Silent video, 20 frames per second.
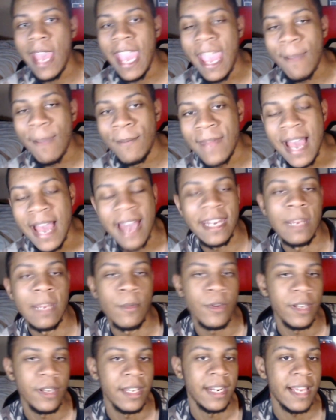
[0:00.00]
am not
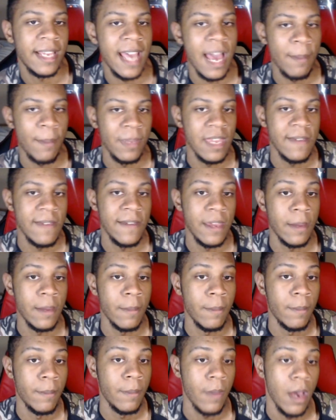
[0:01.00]
able to get a copy of
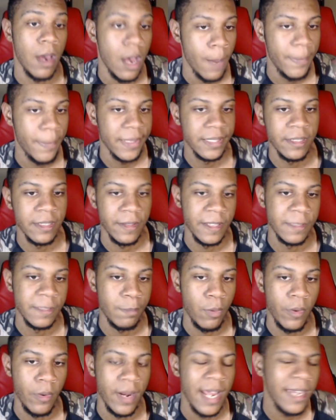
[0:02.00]
him up until this point.